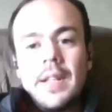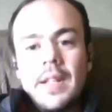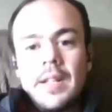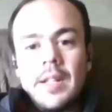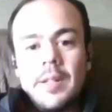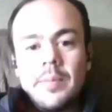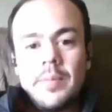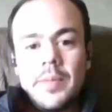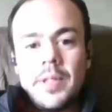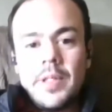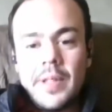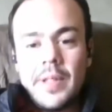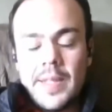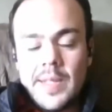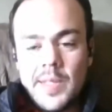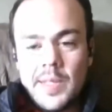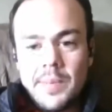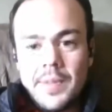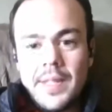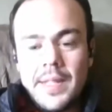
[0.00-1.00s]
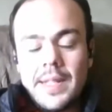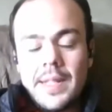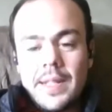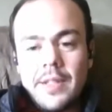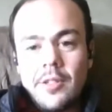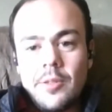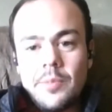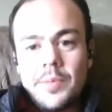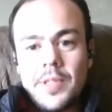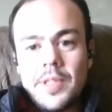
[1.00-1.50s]
that's something that I
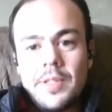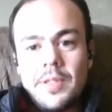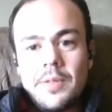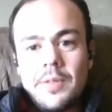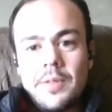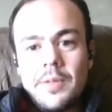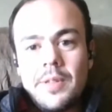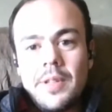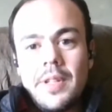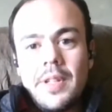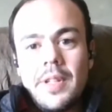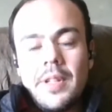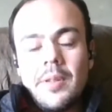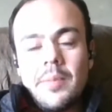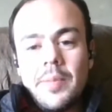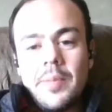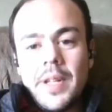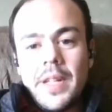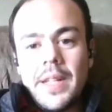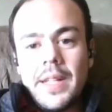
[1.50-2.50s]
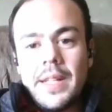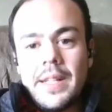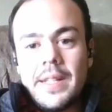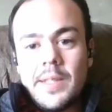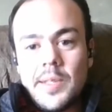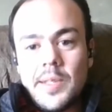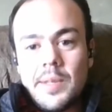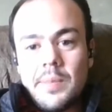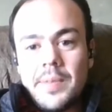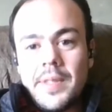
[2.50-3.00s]
hope to do. But it
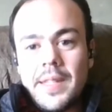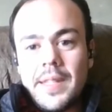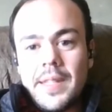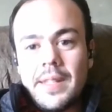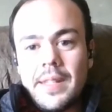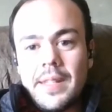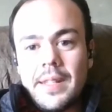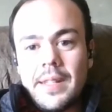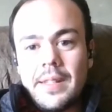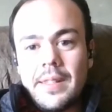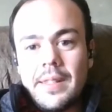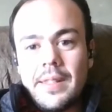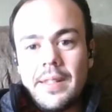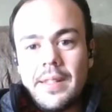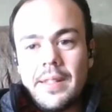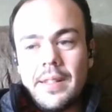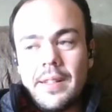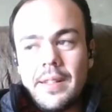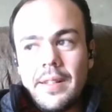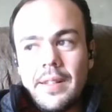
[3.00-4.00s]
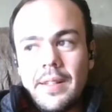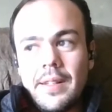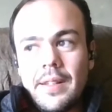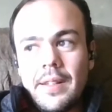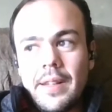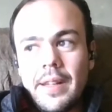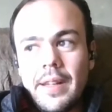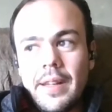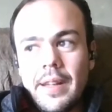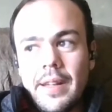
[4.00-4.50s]
is something that
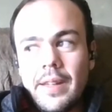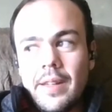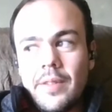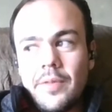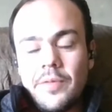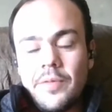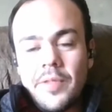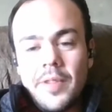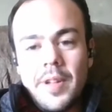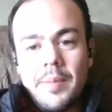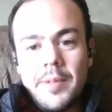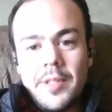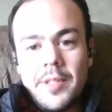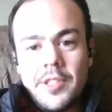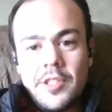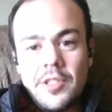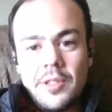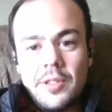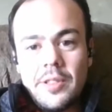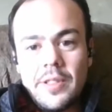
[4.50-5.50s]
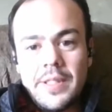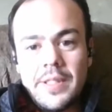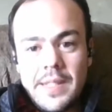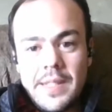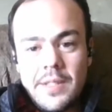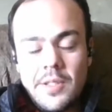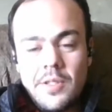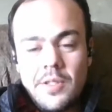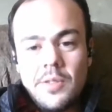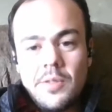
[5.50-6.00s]
I have very much looked
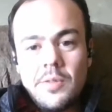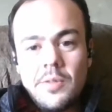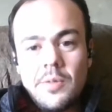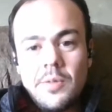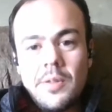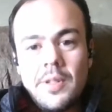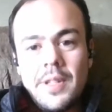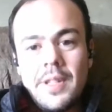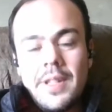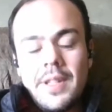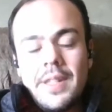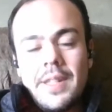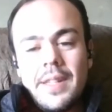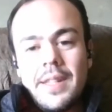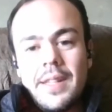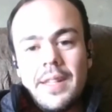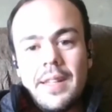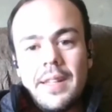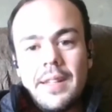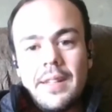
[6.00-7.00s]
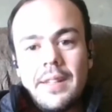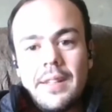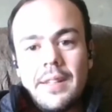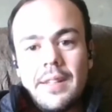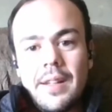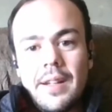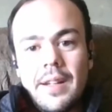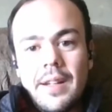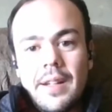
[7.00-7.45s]
into, and